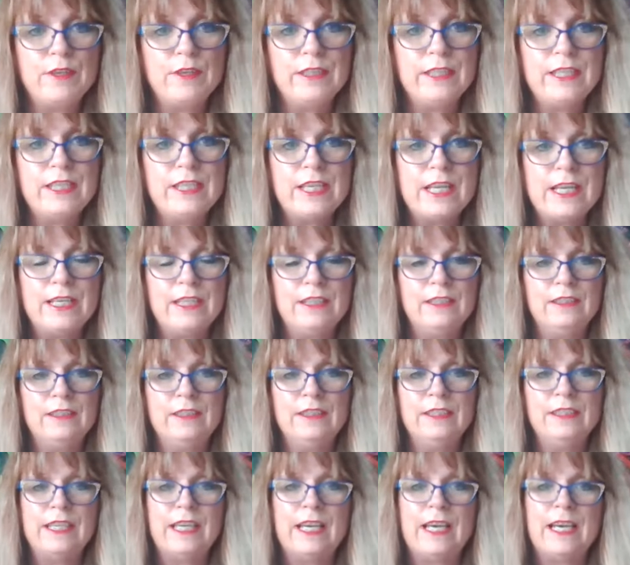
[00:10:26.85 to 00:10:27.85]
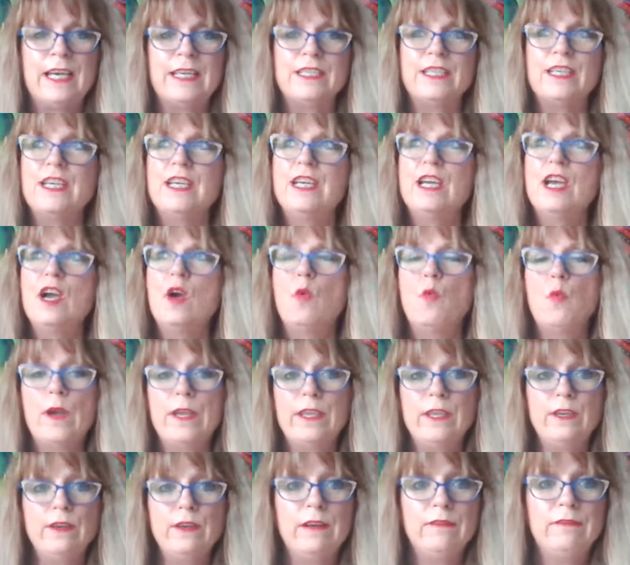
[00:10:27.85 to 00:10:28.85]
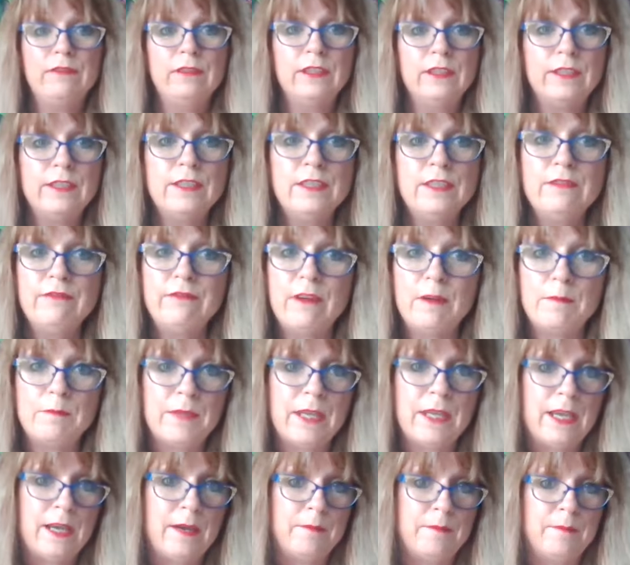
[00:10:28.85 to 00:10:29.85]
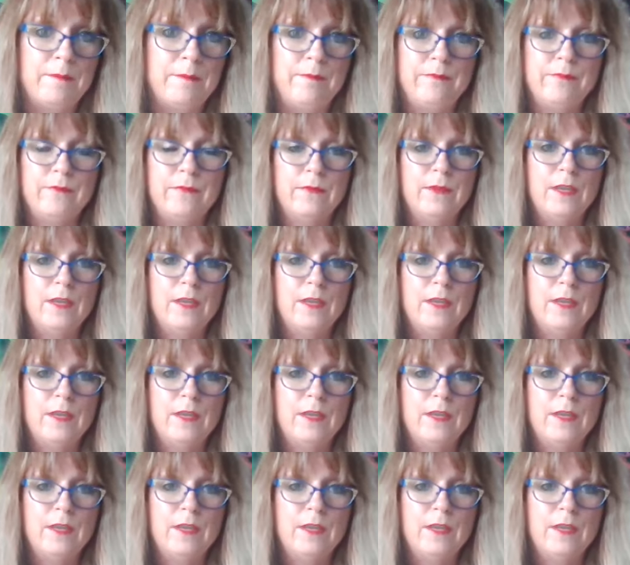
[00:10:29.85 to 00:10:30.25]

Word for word: Really take a look at what you have learned from them.